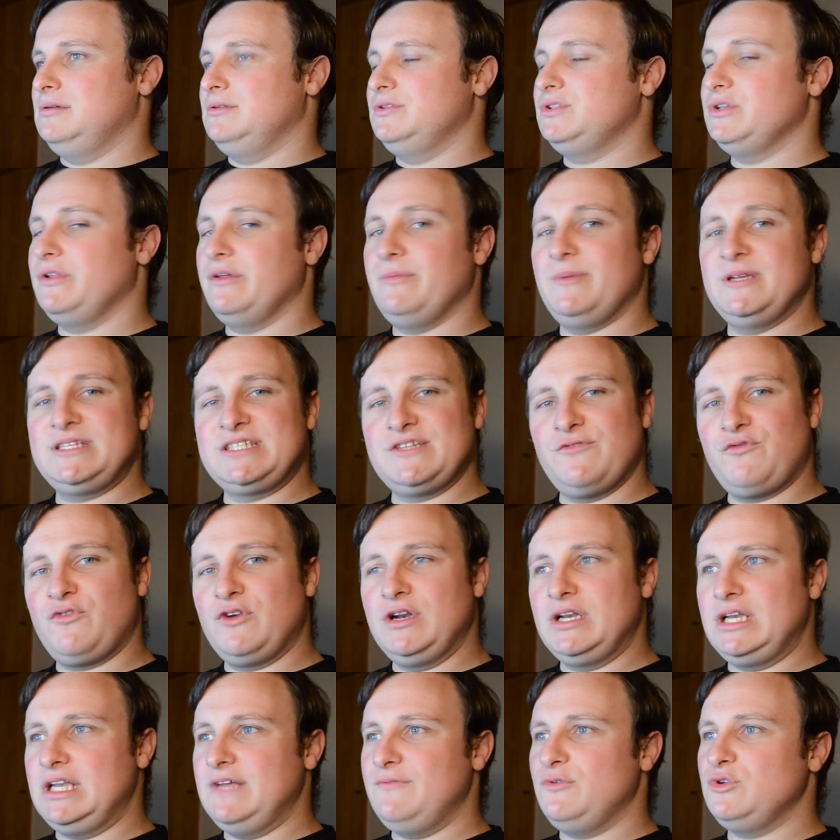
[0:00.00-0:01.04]
So there'll be
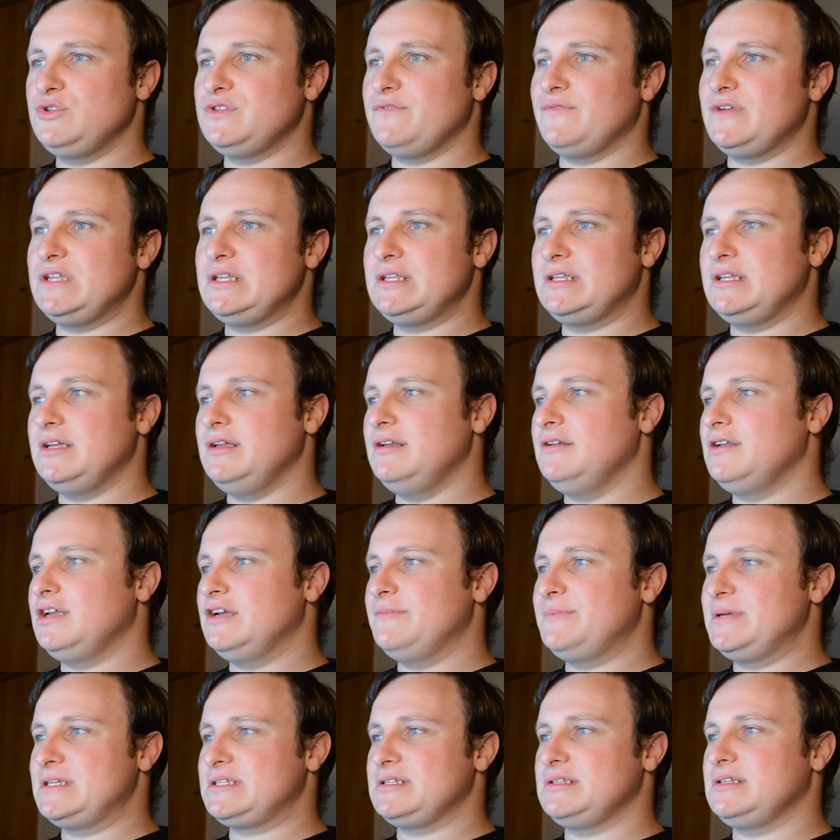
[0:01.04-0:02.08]
different levels of
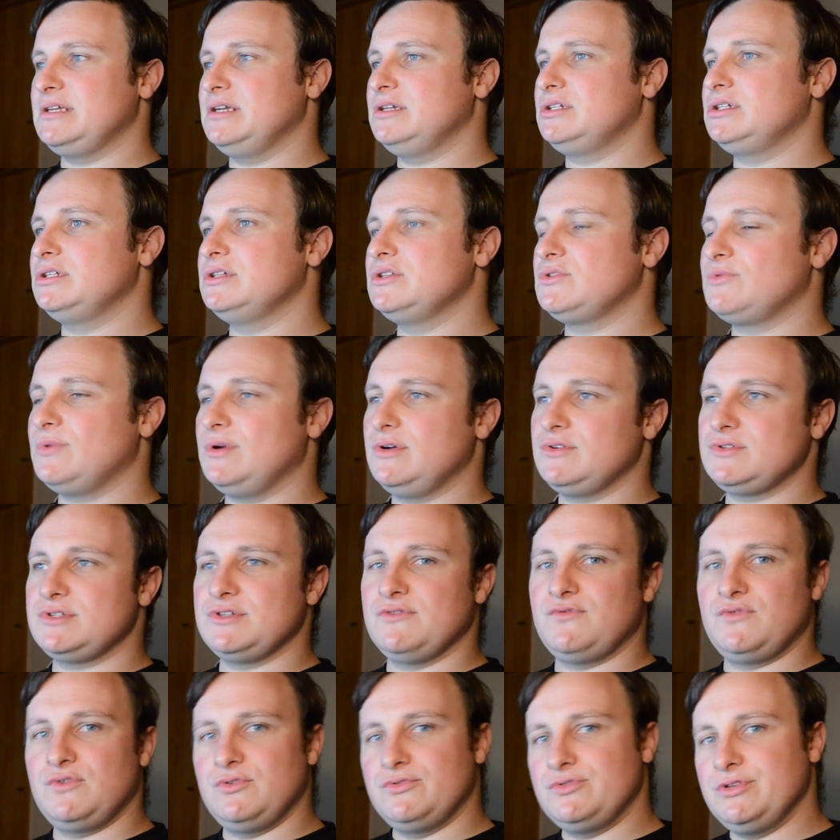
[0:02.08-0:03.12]
incapacitation as well.
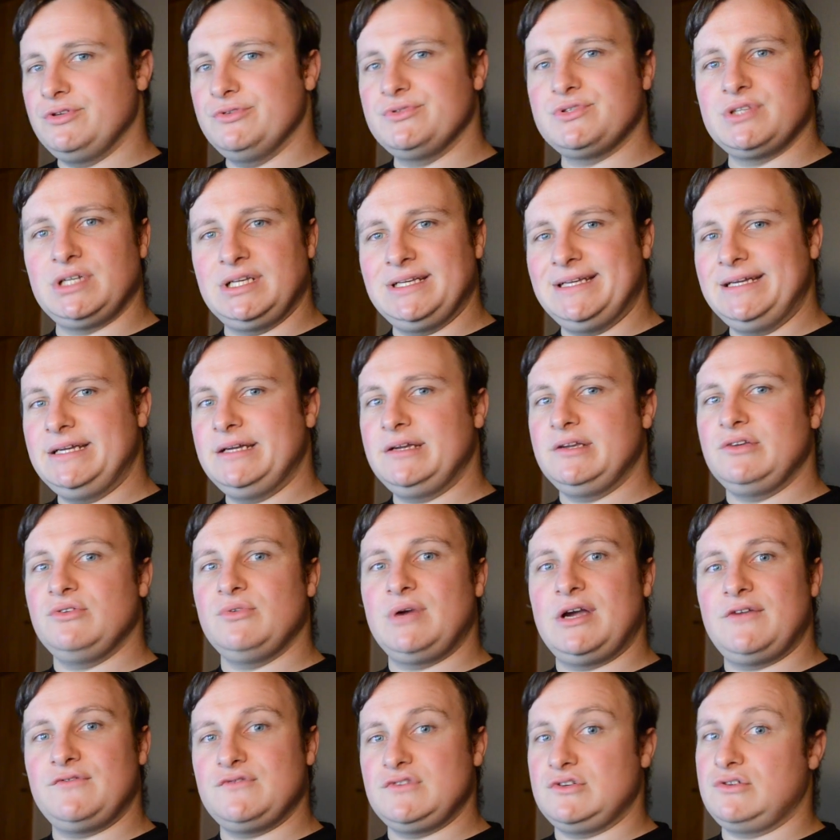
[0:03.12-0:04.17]
So if you lose a leg,
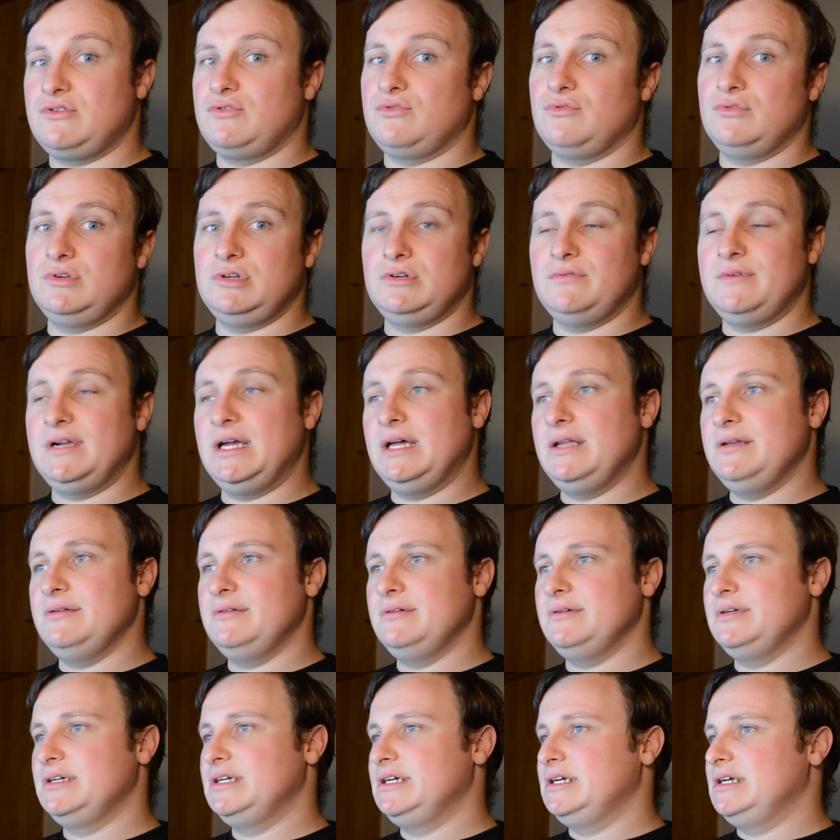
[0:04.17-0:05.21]
you'll have to crawl around.
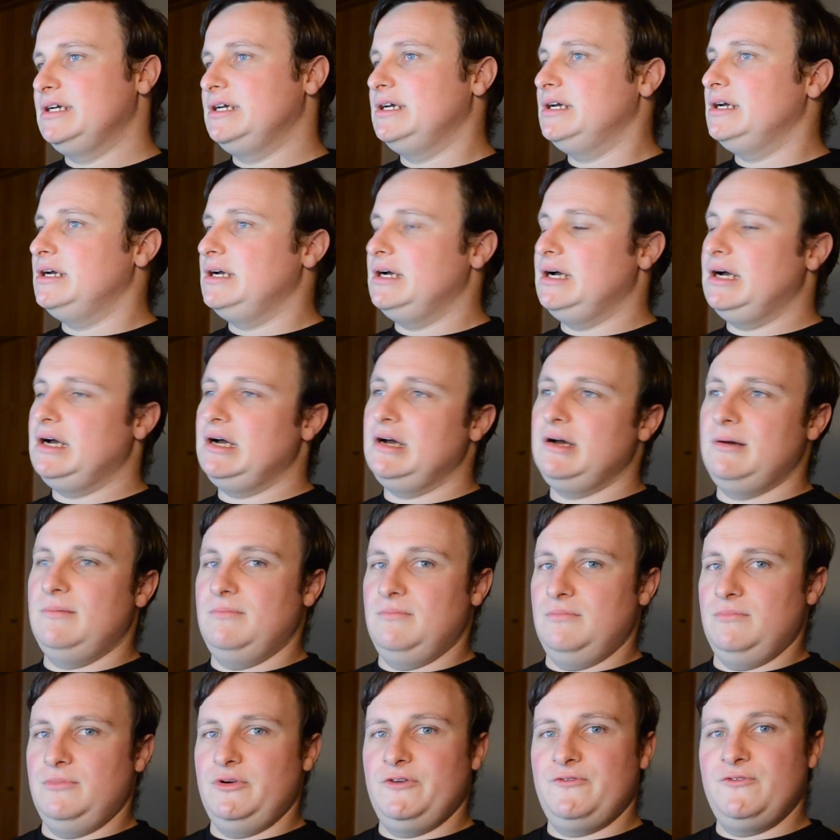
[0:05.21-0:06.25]

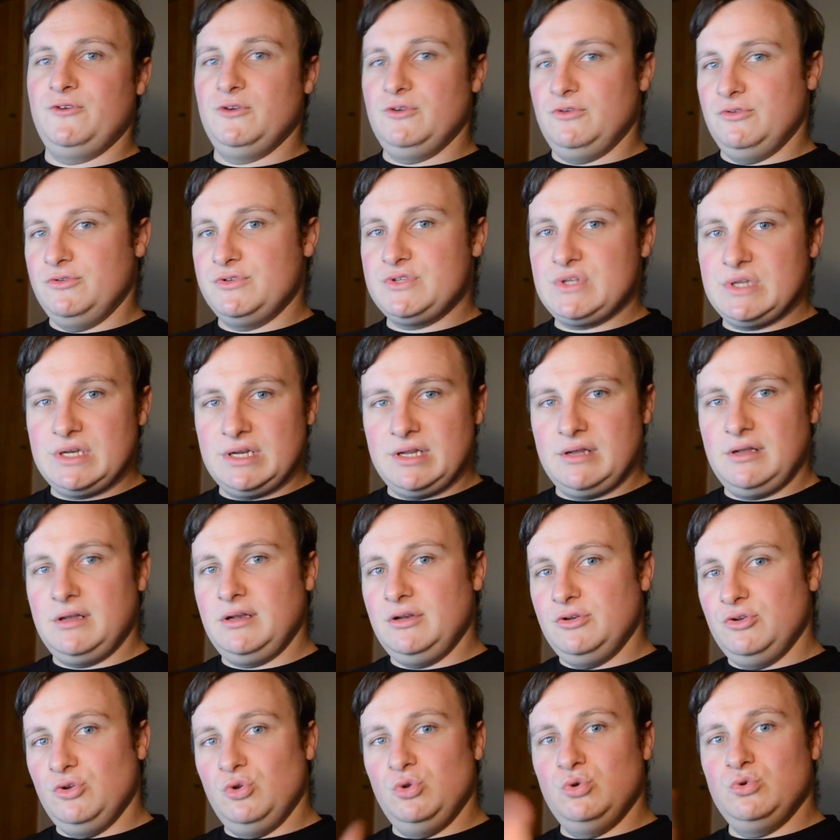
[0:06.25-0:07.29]
If you
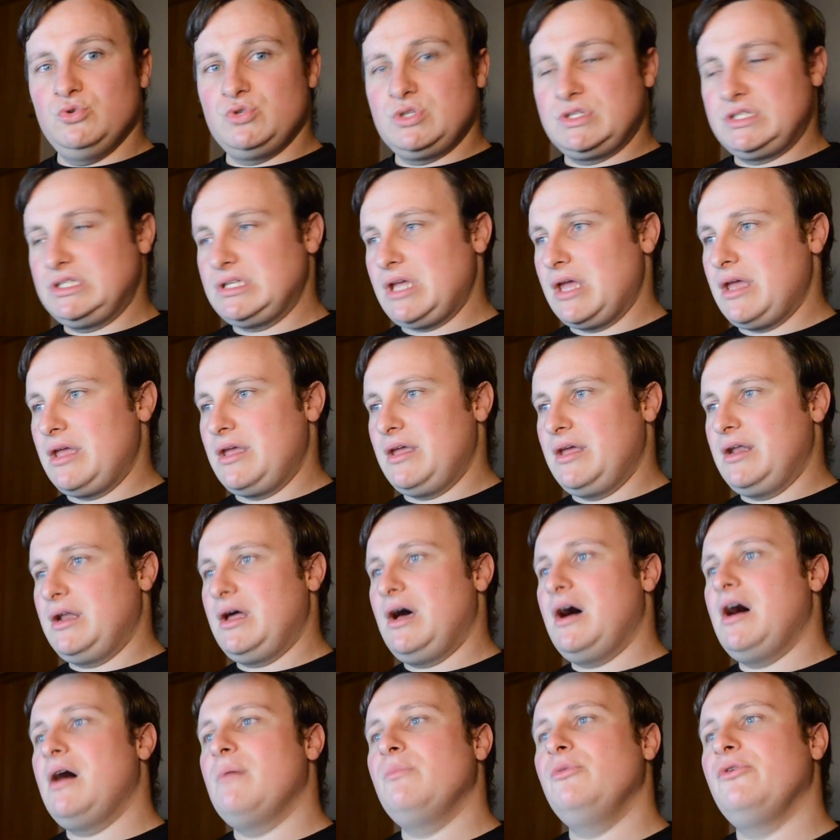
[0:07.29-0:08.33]
lose, say, an
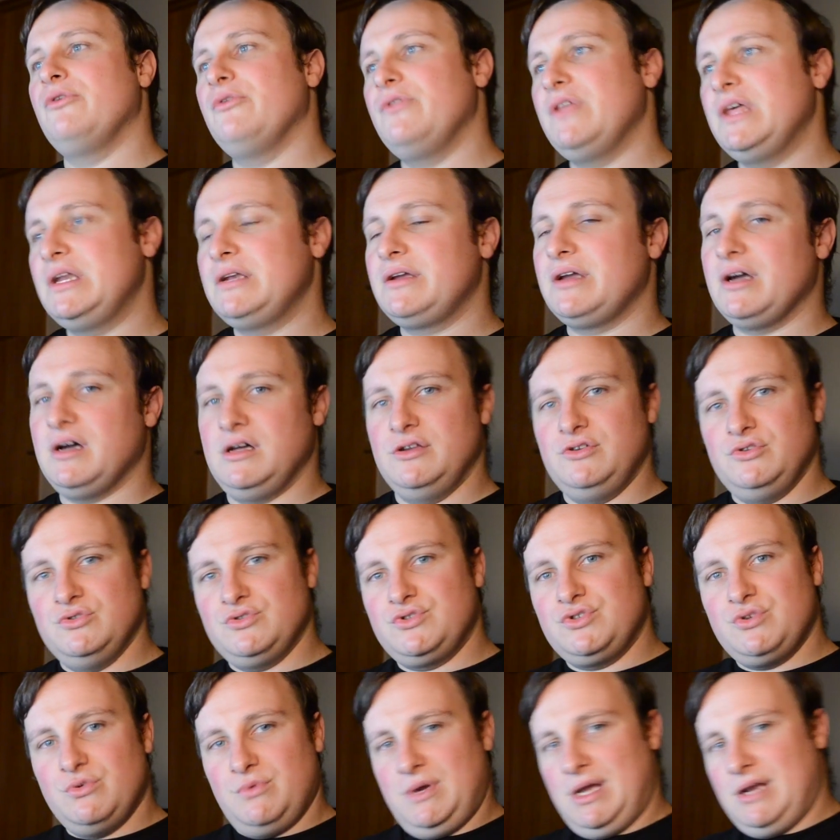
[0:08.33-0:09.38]
arm, you then can't
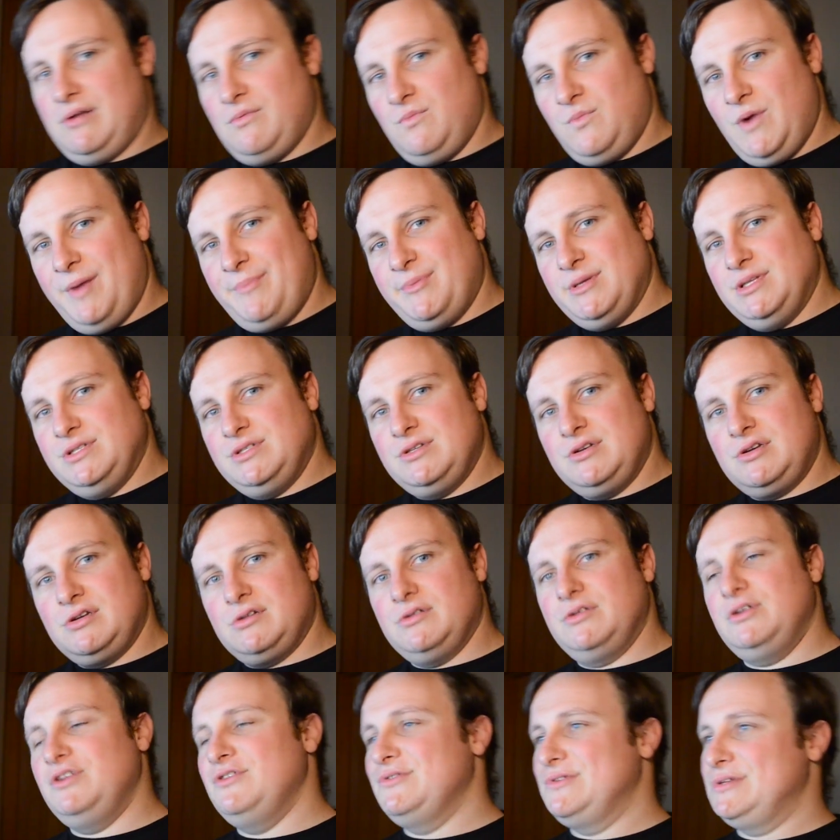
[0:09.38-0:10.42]
use two-handed weapons. You can
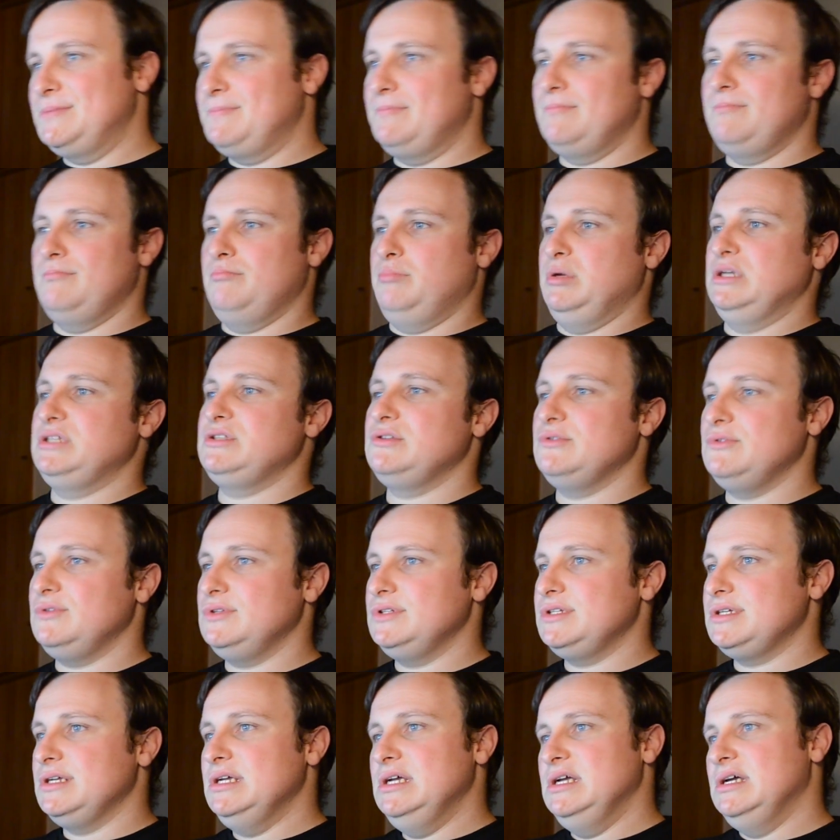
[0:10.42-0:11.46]
only use
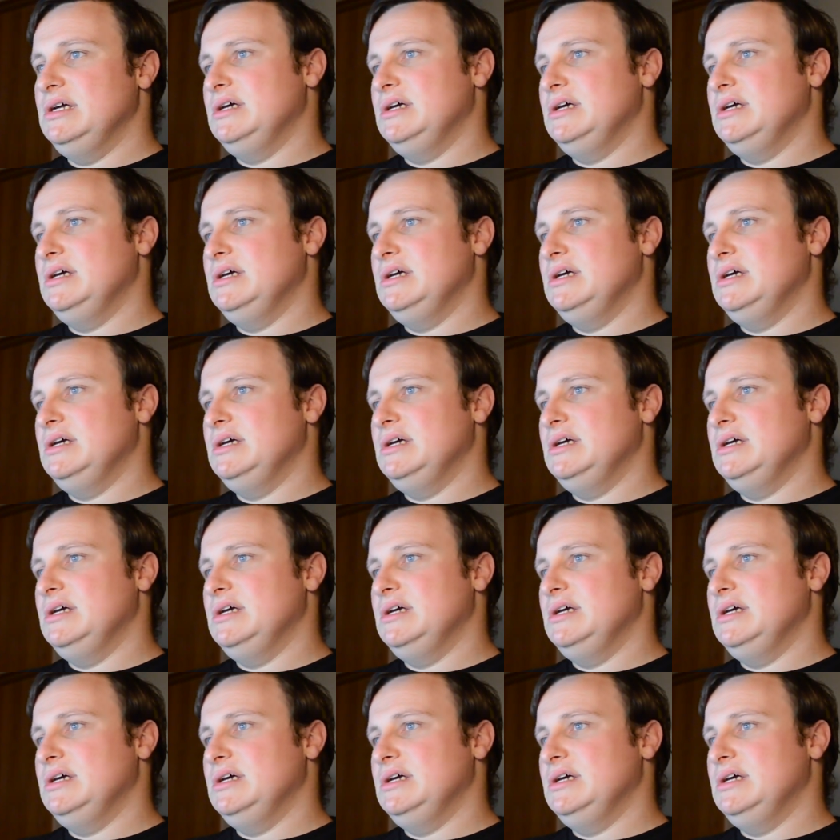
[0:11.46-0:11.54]
pistols.